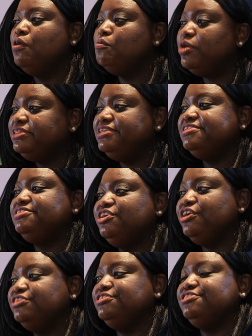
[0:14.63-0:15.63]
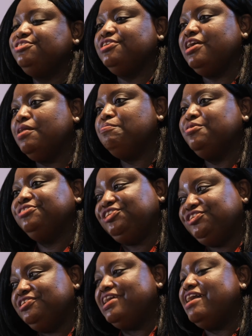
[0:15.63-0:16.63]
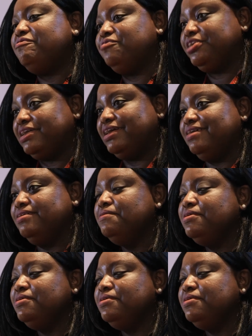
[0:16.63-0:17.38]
What this does is to help position Africa,